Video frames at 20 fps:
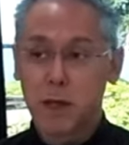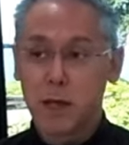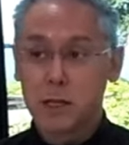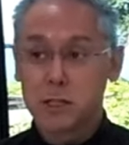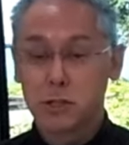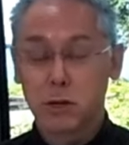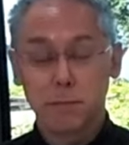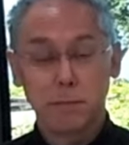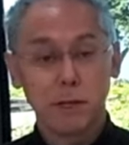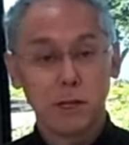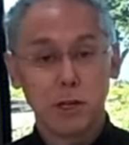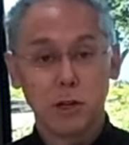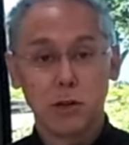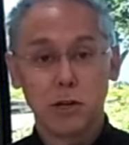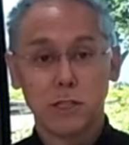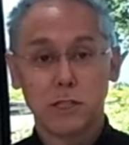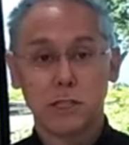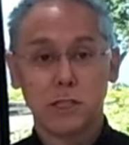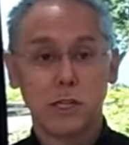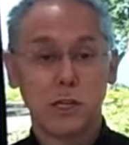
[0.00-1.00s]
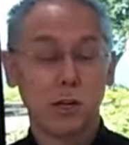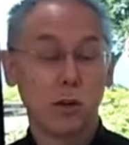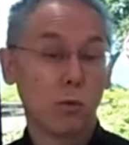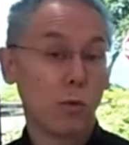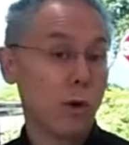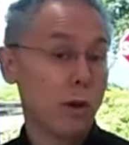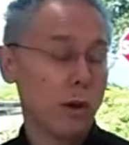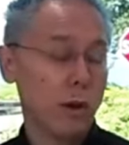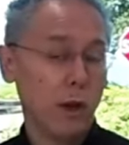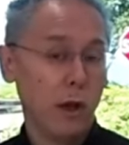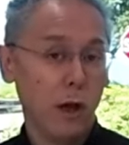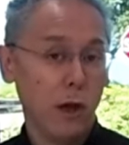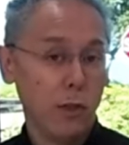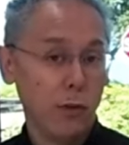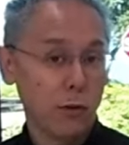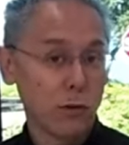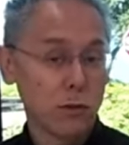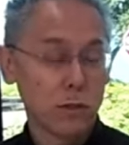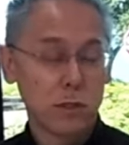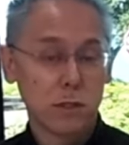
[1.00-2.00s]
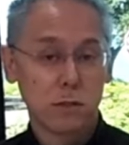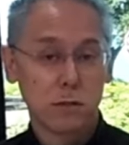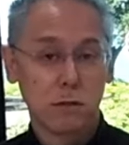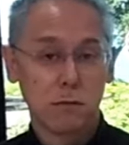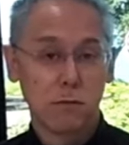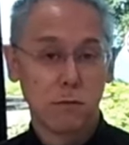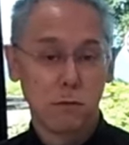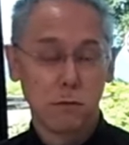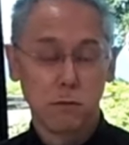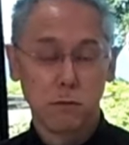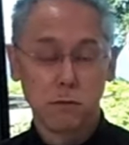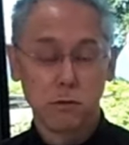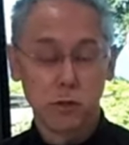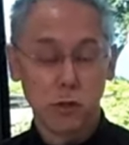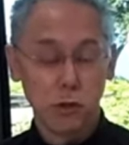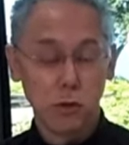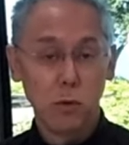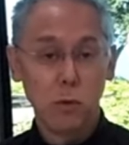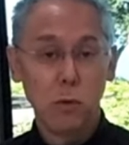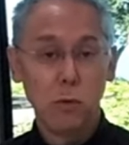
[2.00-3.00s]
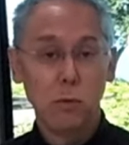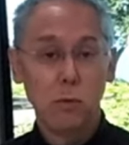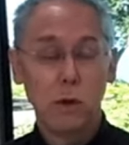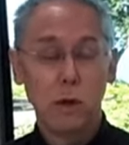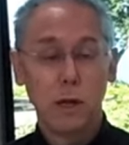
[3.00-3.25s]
So I'd be curious to hear what others do.